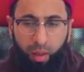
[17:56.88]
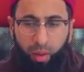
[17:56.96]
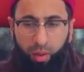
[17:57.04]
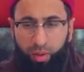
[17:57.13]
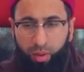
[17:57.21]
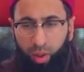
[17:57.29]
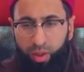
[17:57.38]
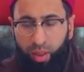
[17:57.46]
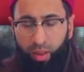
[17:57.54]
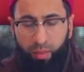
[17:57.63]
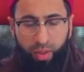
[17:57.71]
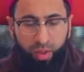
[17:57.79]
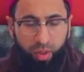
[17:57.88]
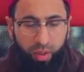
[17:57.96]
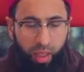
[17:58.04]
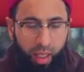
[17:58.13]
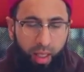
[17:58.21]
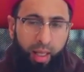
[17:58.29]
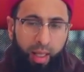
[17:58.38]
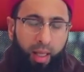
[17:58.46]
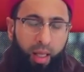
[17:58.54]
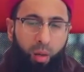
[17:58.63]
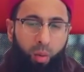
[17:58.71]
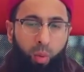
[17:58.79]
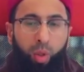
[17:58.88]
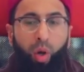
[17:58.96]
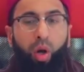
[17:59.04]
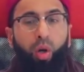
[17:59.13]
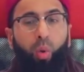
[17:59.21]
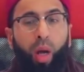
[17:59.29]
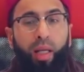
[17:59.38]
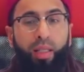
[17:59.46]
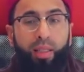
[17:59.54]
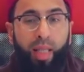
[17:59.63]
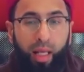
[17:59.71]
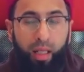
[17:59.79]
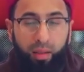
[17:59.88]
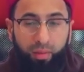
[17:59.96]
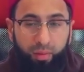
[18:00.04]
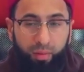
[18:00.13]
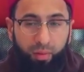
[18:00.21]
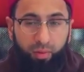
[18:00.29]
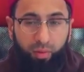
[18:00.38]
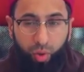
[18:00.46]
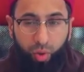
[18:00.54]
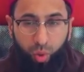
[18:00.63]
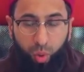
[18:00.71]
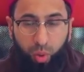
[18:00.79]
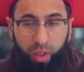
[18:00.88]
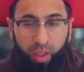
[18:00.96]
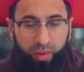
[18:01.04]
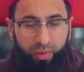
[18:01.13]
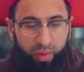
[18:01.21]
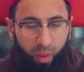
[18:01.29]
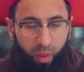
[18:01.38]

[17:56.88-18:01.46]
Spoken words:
scholars that I mentioned in there, we can't quite tell for sure if they